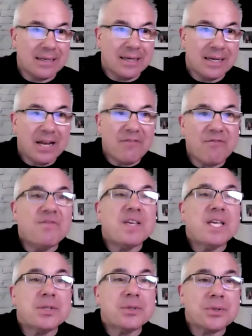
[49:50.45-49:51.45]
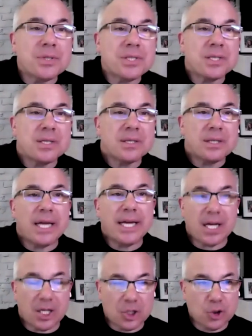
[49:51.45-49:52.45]
It feels
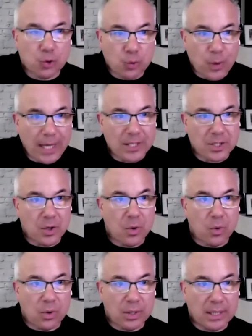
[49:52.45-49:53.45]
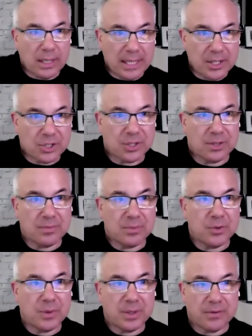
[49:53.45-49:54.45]
like a direct correlation
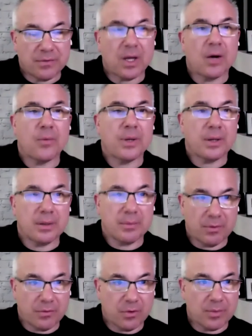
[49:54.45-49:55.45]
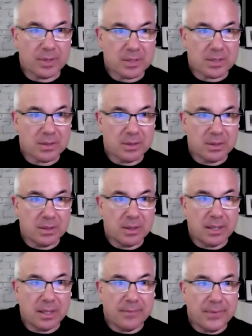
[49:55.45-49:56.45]
between the flywheel and performance.
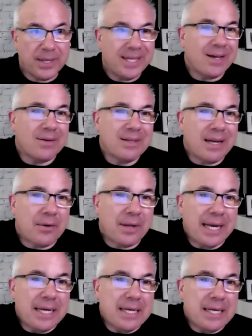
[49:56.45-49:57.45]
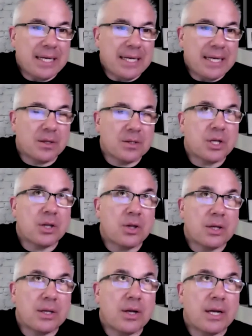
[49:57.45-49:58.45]
Now, not only anything, there's
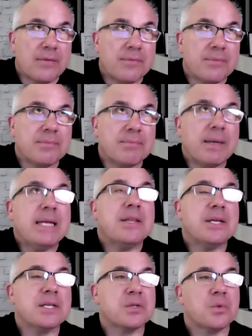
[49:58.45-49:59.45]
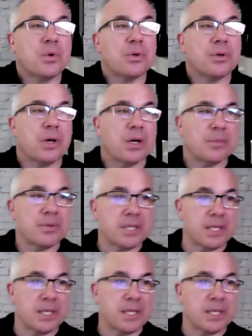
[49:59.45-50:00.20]
not not many things in the world are 100%